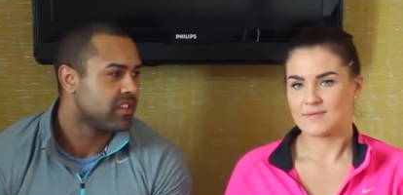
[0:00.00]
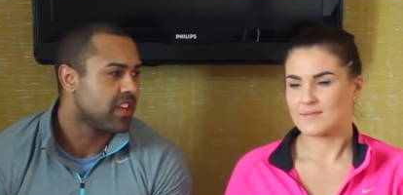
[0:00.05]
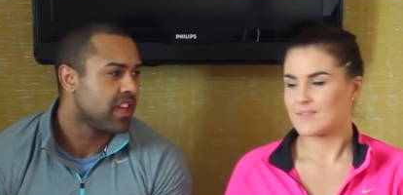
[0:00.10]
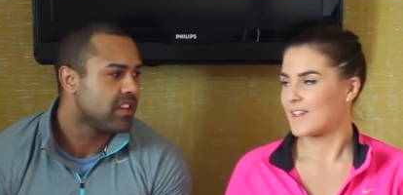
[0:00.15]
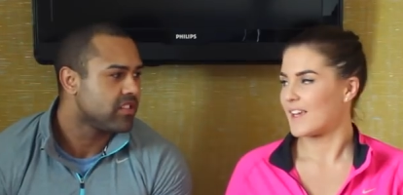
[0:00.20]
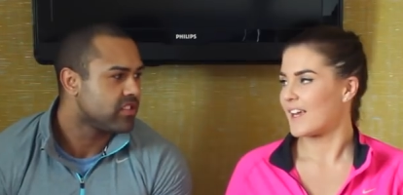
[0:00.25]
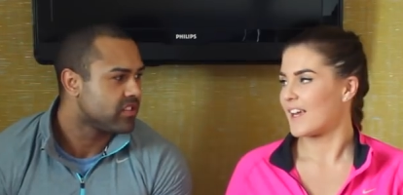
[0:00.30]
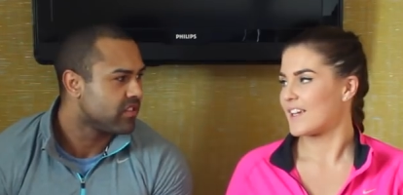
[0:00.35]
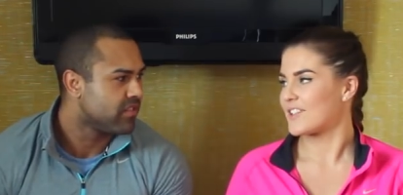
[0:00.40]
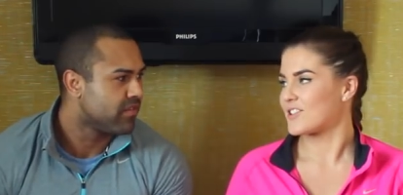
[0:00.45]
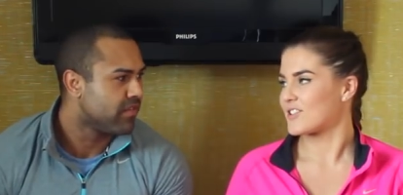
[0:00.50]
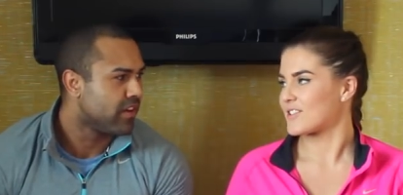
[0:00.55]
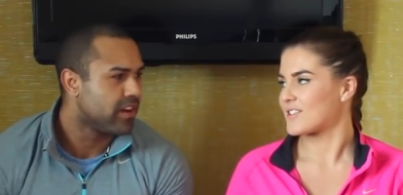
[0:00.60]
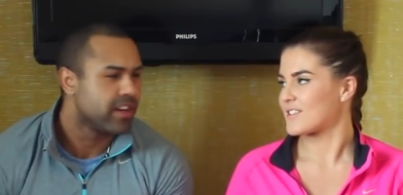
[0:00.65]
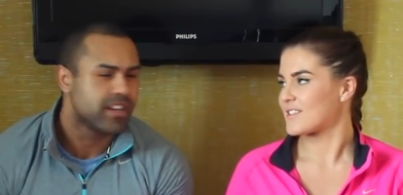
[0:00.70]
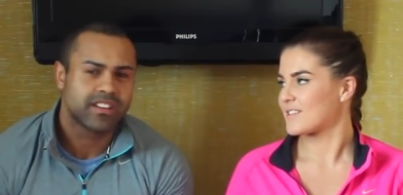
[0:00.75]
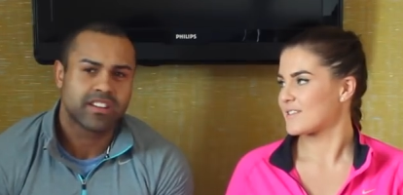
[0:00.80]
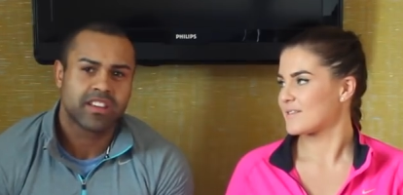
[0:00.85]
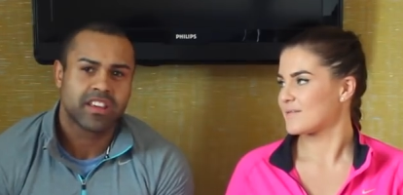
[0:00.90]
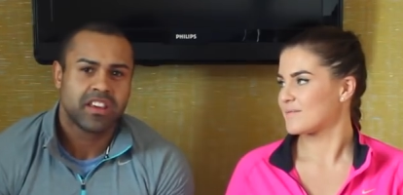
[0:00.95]
Speaker 1: us ages to
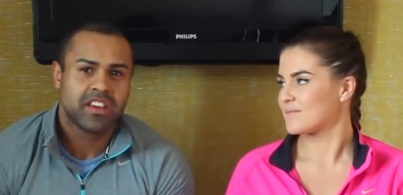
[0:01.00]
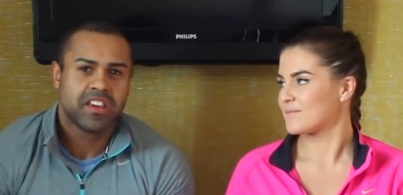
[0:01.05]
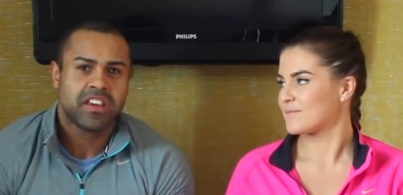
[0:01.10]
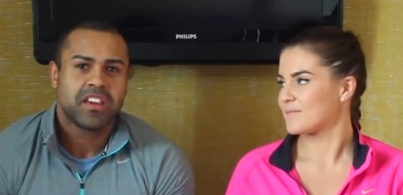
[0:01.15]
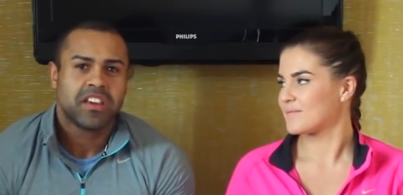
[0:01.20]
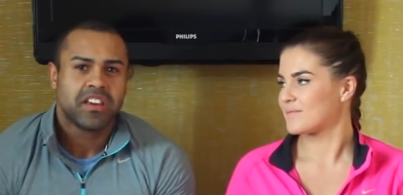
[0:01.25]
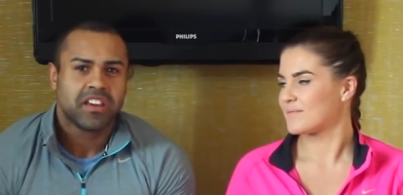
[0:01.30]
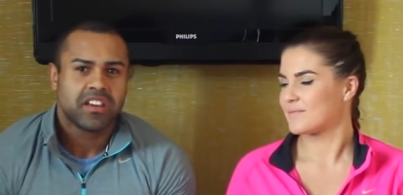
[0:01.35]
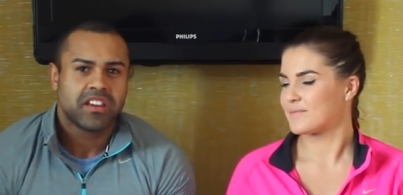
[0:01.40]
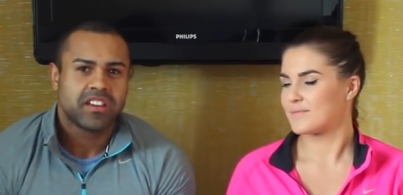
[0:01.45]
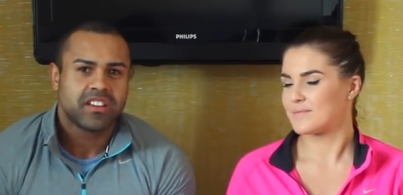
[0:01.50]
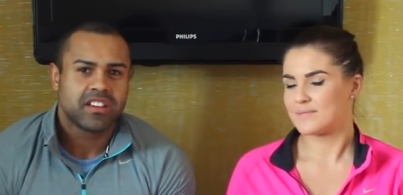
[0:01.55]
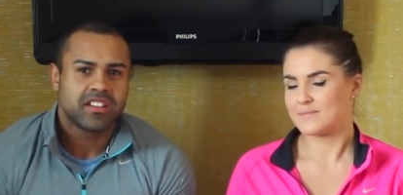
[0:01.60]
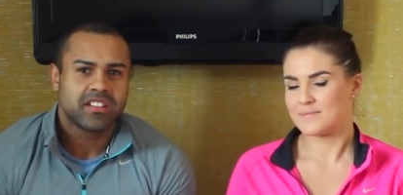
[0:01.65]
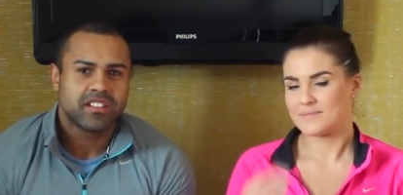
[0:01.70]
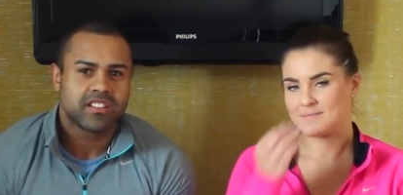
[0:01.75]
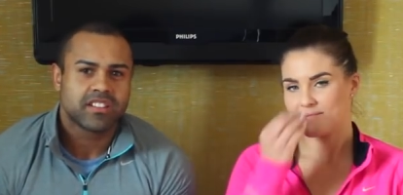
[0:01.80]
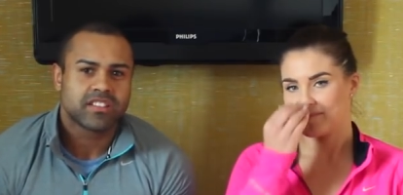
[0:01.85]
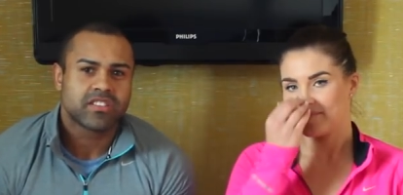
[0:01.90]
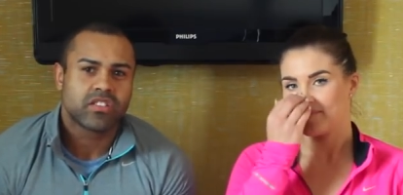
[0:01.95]
find
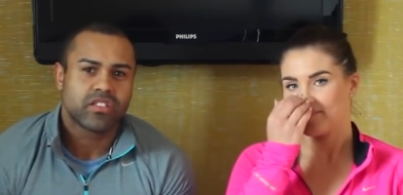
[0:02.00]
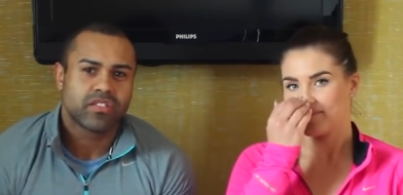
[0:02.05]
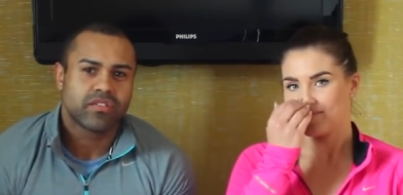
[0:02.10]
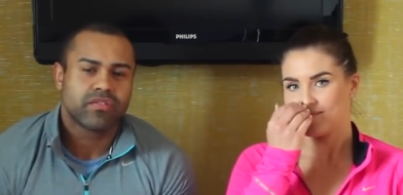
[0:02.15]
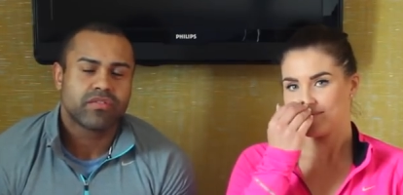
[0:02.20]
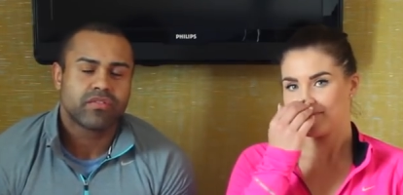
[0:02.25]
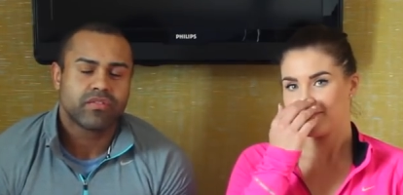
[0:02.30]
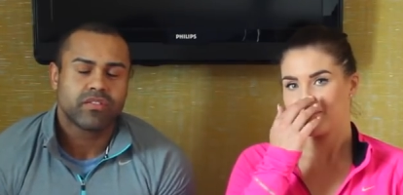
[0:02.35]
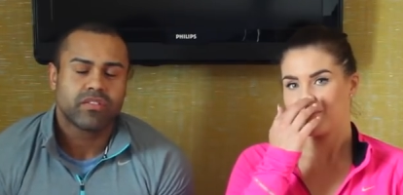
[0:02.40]
the sort of